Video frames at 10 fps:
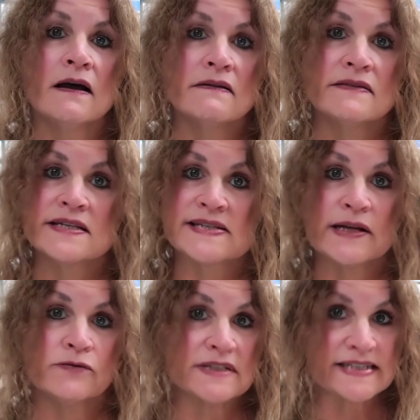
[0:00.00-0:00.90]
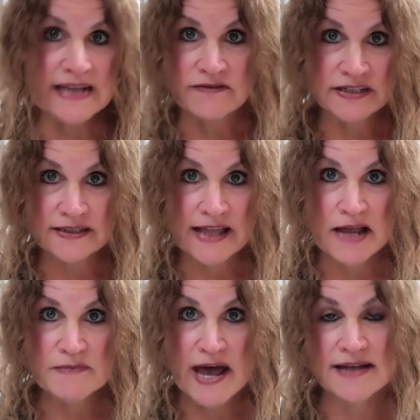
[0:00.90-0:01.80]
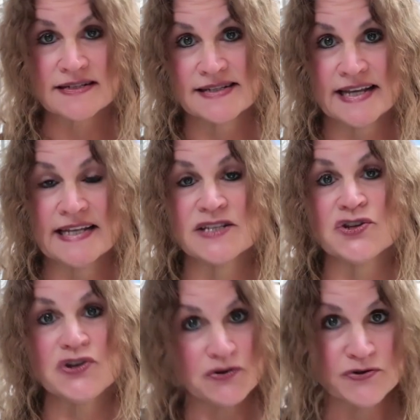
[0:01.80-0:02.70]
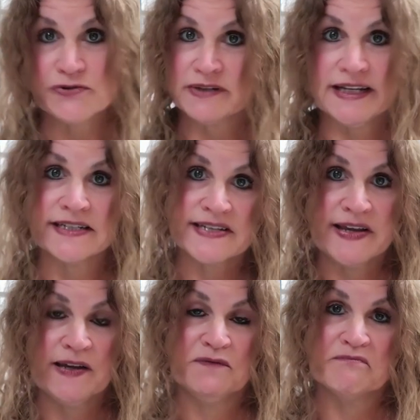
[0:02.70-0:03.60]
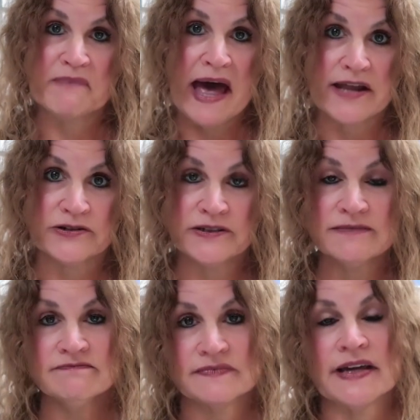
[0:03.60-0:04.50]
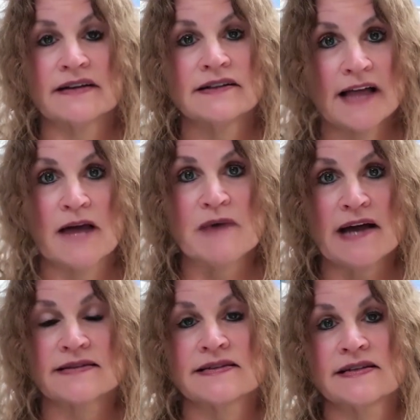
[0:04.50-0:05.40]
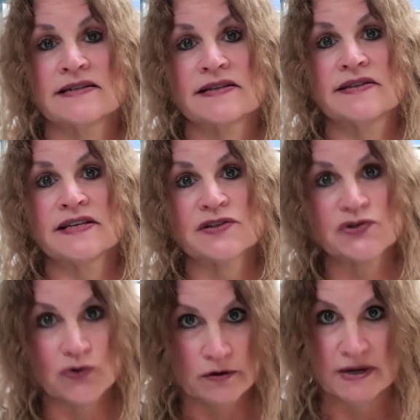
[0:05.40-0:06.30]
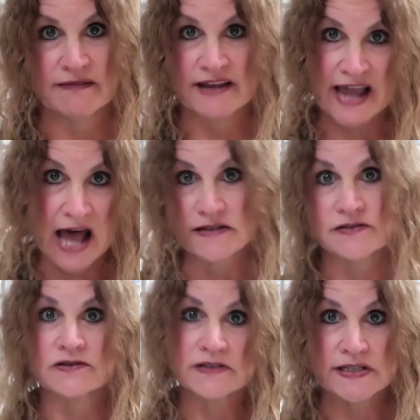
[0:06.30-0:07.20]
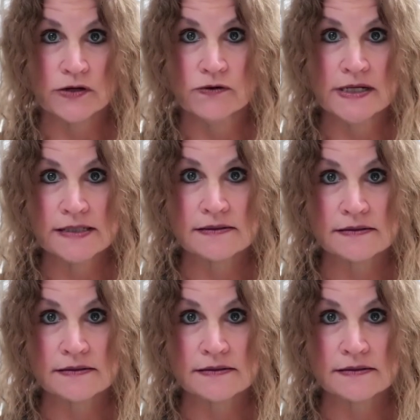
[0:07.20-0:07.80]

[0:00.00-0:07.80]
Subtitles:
The Sequence 7 climax is usually a team battle that climaxes the storming the castle sequence.